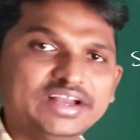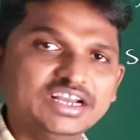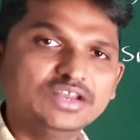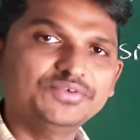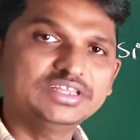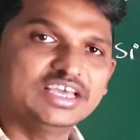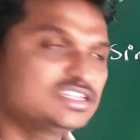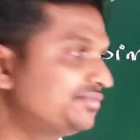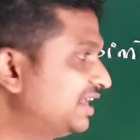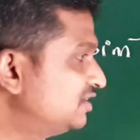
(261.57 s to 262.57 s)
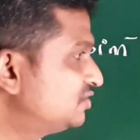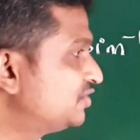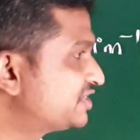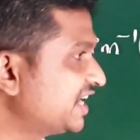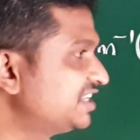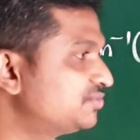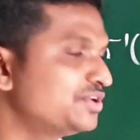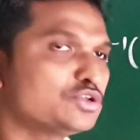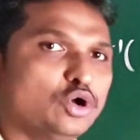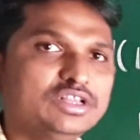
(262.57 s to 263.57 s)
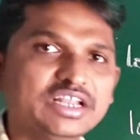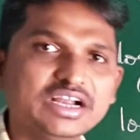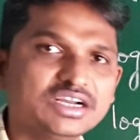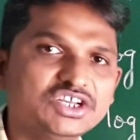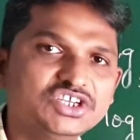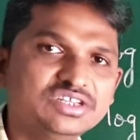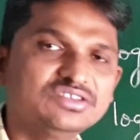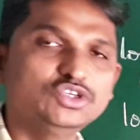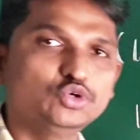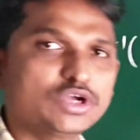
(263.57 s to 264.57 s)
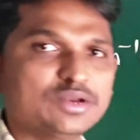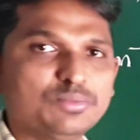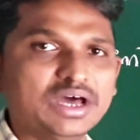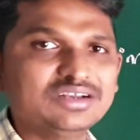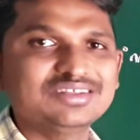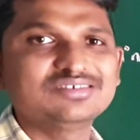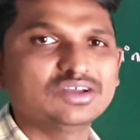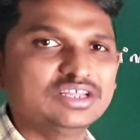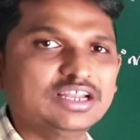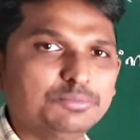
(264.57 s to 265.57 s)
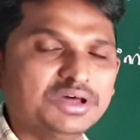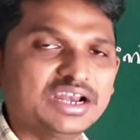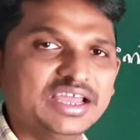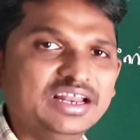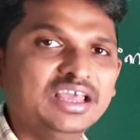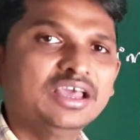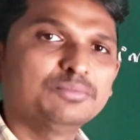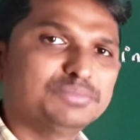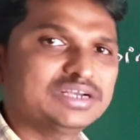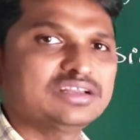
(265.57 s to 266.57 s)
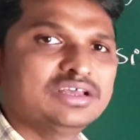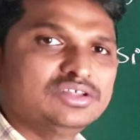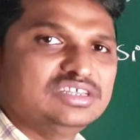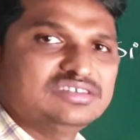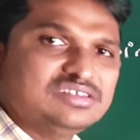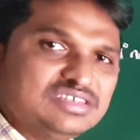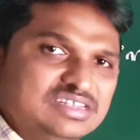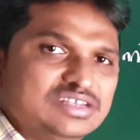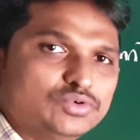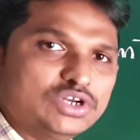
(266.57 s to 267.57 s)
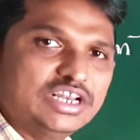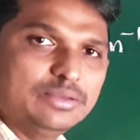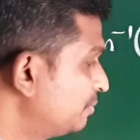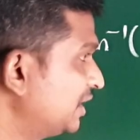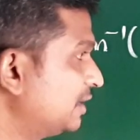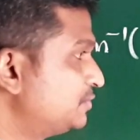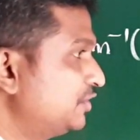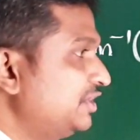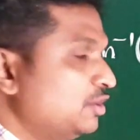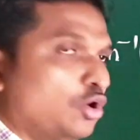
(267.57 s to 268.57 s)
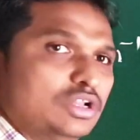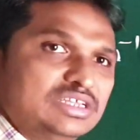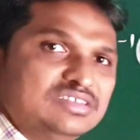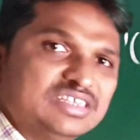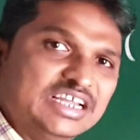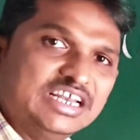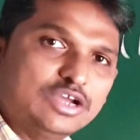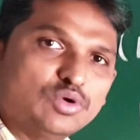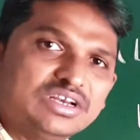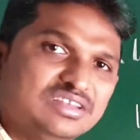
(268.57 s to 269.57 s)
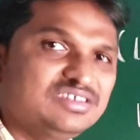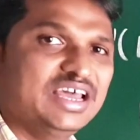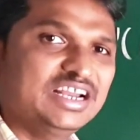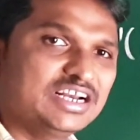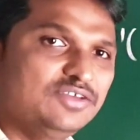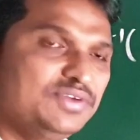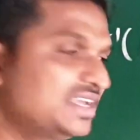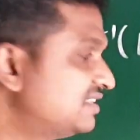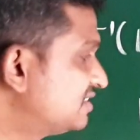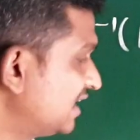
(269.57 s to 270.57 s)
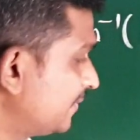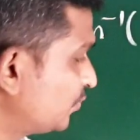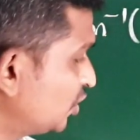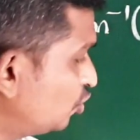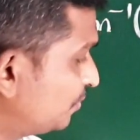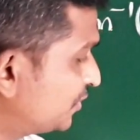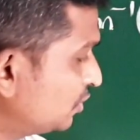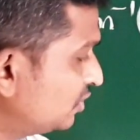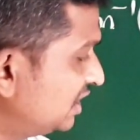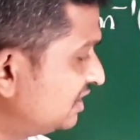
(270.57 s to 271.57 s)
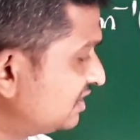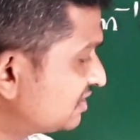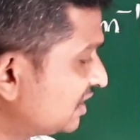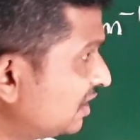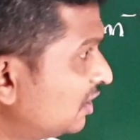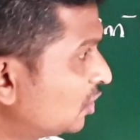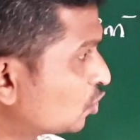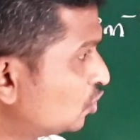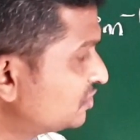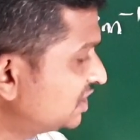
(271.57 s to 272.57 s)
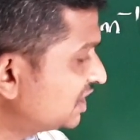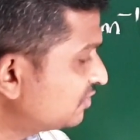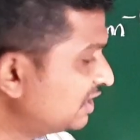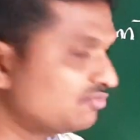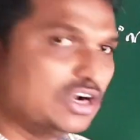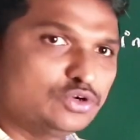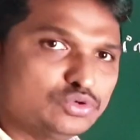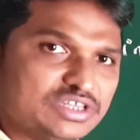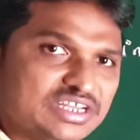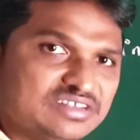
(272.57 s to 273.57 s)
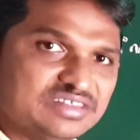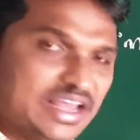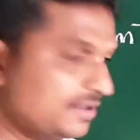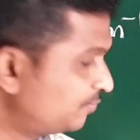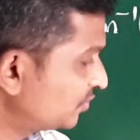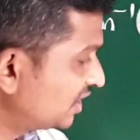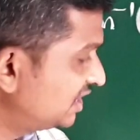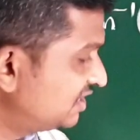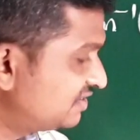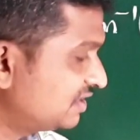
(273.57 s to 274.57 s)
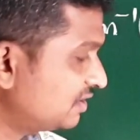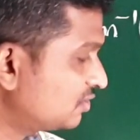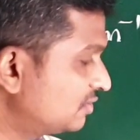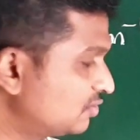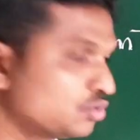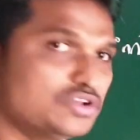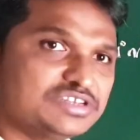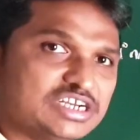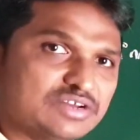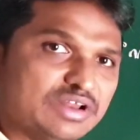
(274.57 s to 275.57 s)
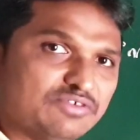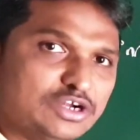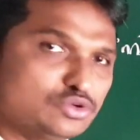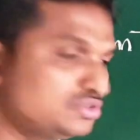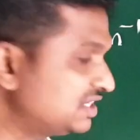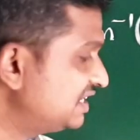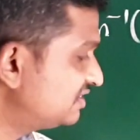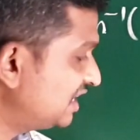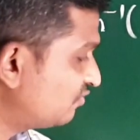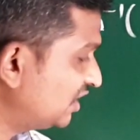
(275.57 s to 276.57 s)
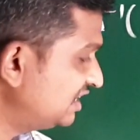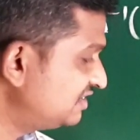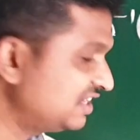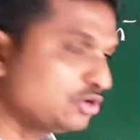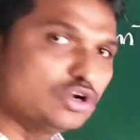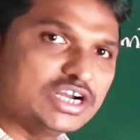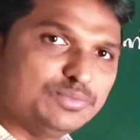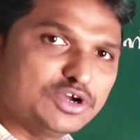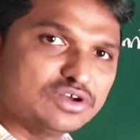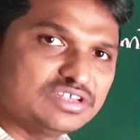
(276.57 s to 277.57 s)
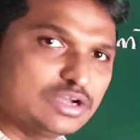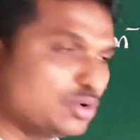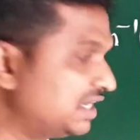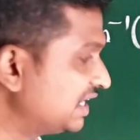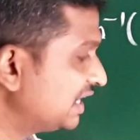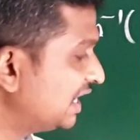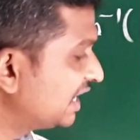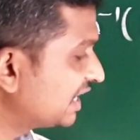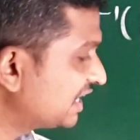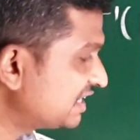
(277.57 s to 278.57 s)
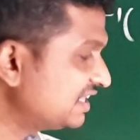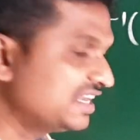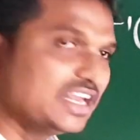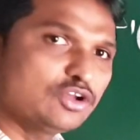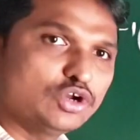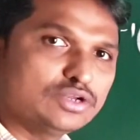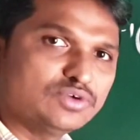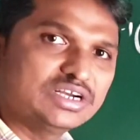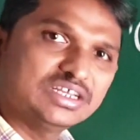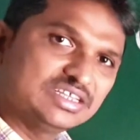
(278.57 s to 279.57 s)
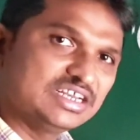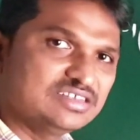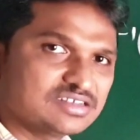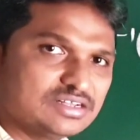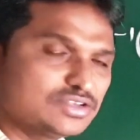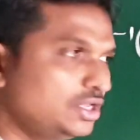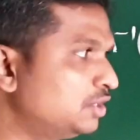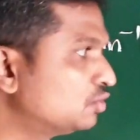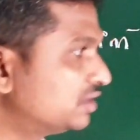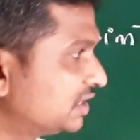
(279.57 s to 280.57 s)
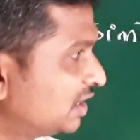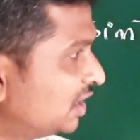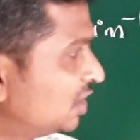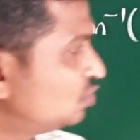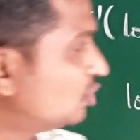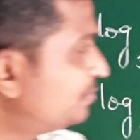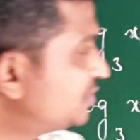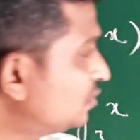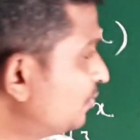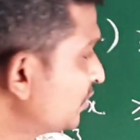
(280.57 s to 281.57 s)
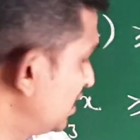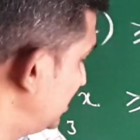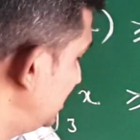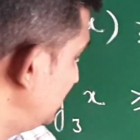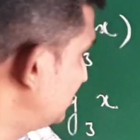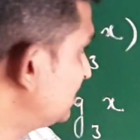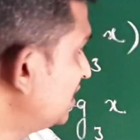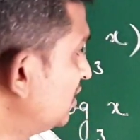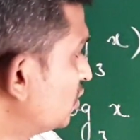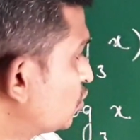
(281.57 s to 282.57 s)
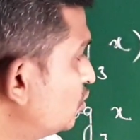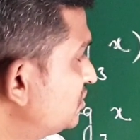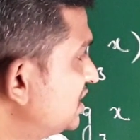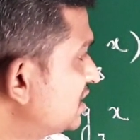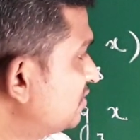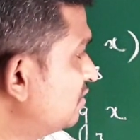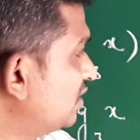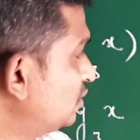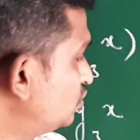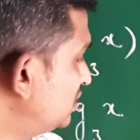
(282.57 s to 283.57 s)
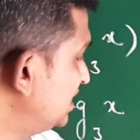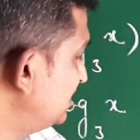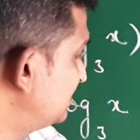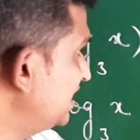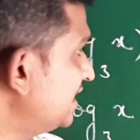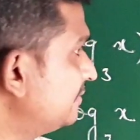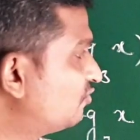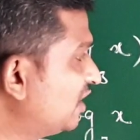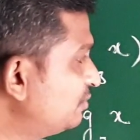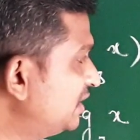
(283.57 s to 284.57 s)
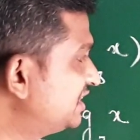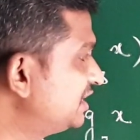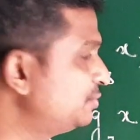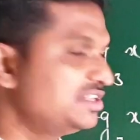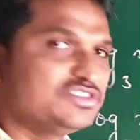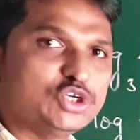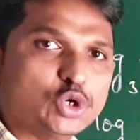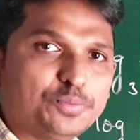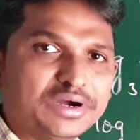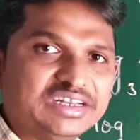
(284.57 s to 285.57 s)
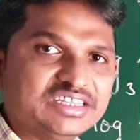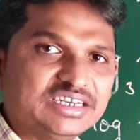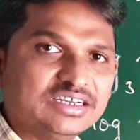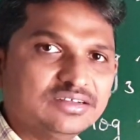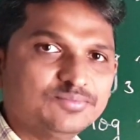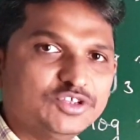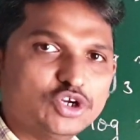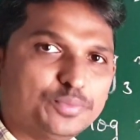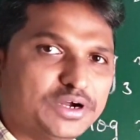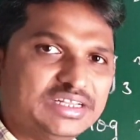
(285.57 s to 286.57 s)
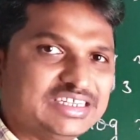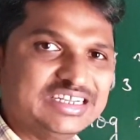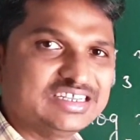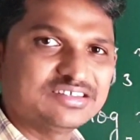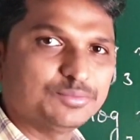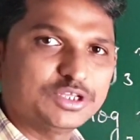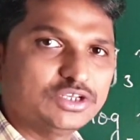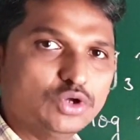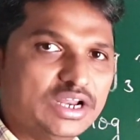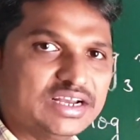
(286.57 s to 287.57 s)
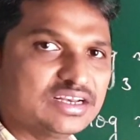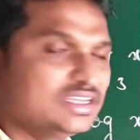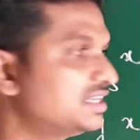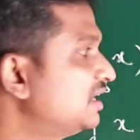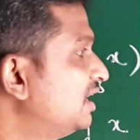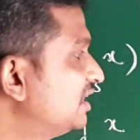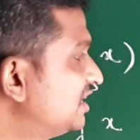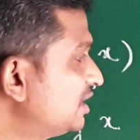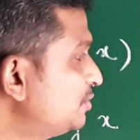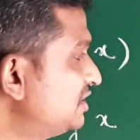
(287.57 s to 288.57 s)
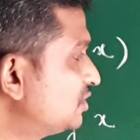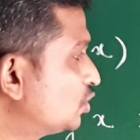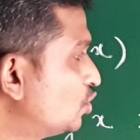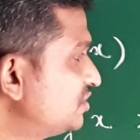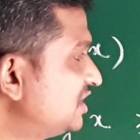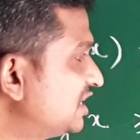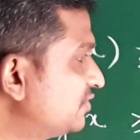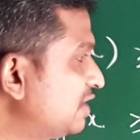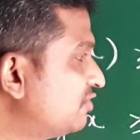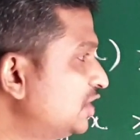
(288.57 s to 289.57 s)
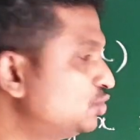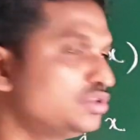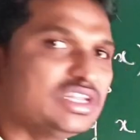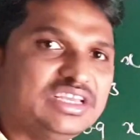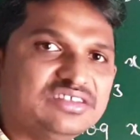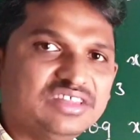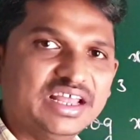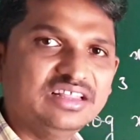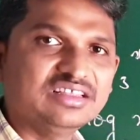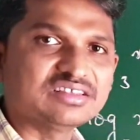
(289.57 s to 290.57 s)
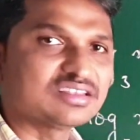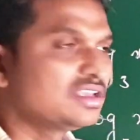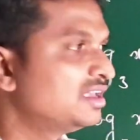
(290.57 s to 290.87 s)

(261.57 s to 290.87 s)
identify the x values which satisfies all three conditions, you can mark this on the number line, but this is easy only. By observing all these three inequalities, directly we can say. You observe in this closed interval 1 to 3 is there. In this closed interval 1 to 3 is there. 1 is included because equality. Greater than or equal to 1, 3 is also included. You observe in this closed interval 1 to 3 is there. 1 by 3 means 0.3 na, 0.33 something you will get here. That means closed interval 1 to 3 is there in this.